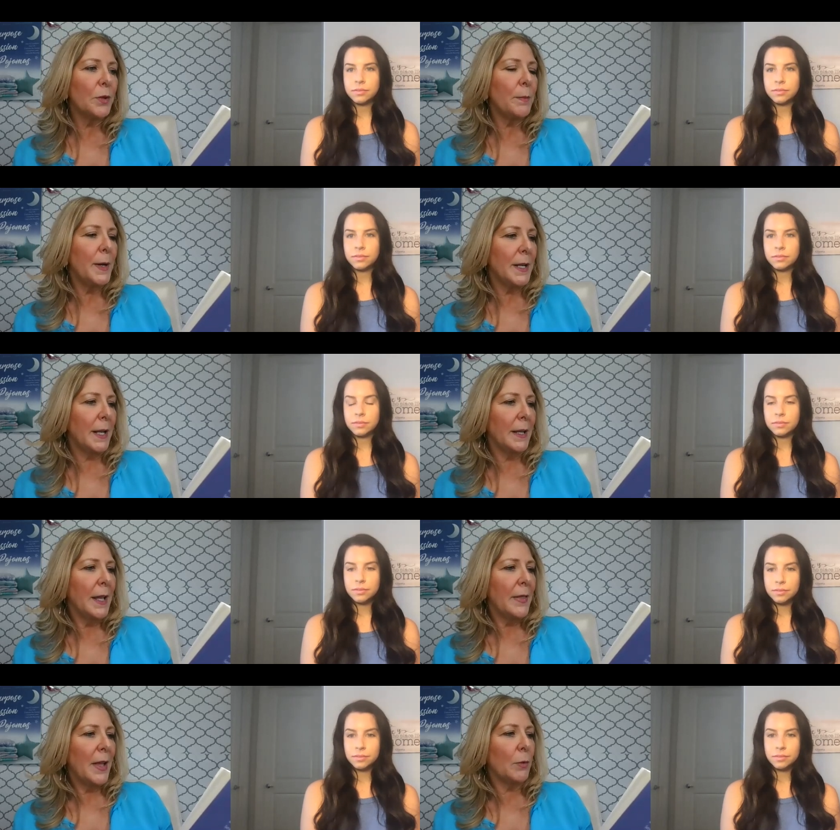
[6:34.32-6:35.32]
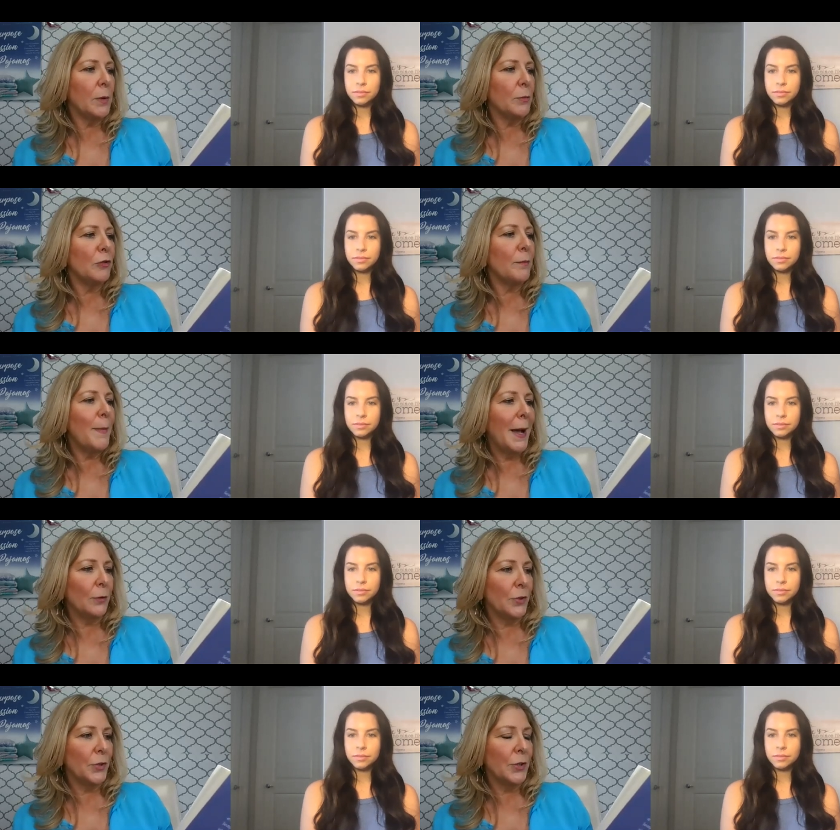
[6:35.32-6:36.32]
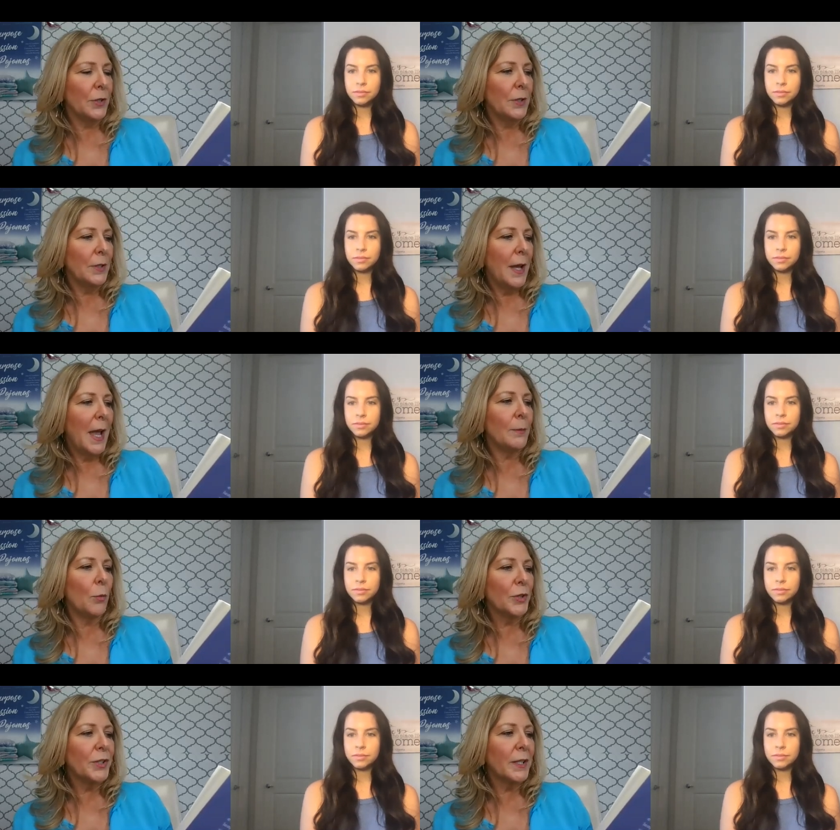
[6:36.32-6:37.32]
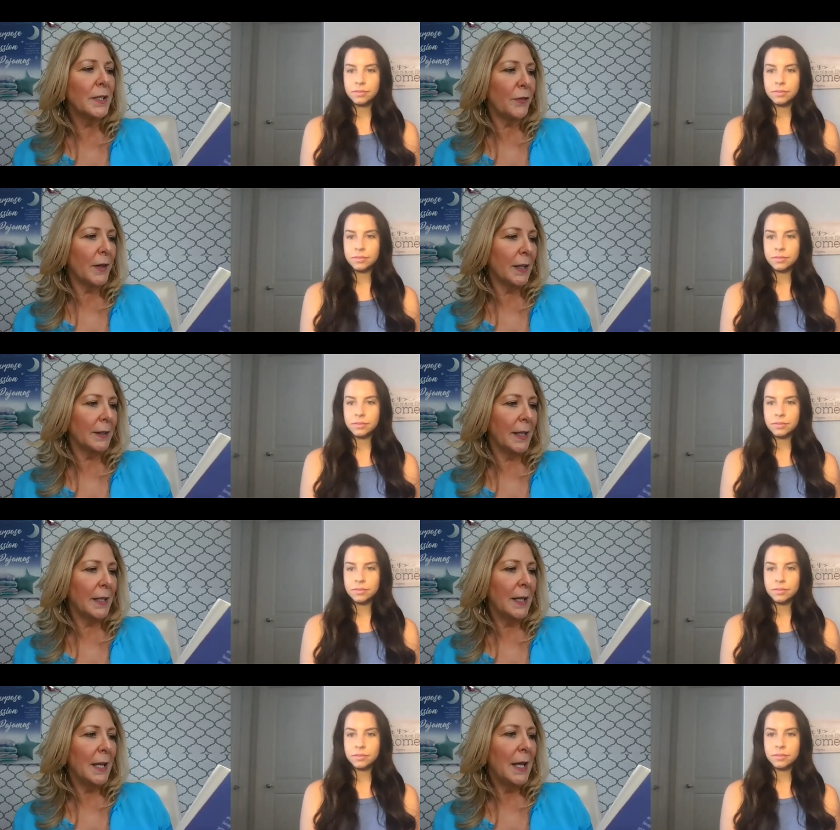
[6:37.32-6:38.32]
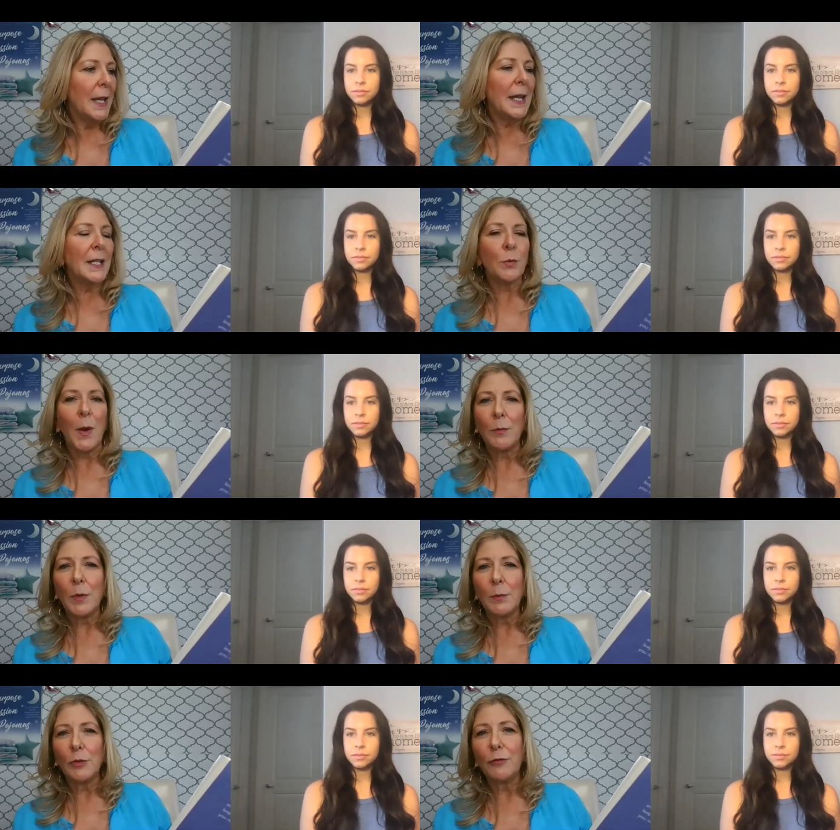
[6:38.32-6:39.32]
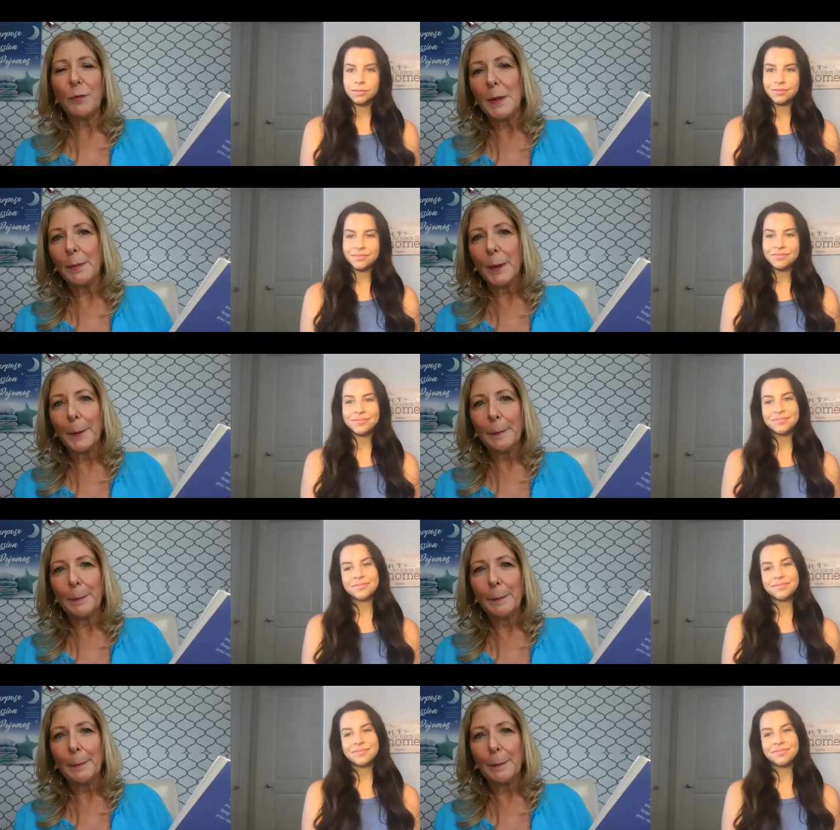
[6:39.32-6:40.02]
Speaker 1: with meaning that we move mountains, and more significantly, it's when we move people.